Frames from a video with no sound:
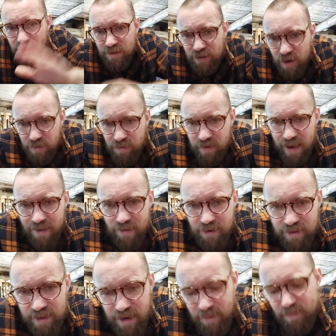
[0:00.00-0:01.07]
enjoy, Soph.
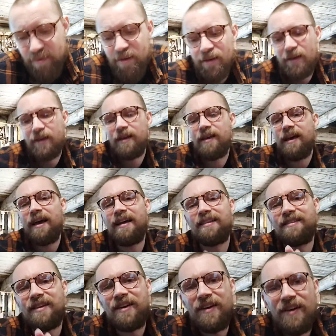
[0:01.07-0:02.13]
Have a good dinner.
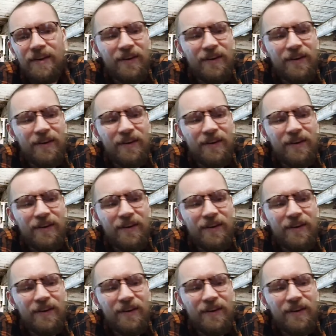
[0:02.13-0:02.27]
And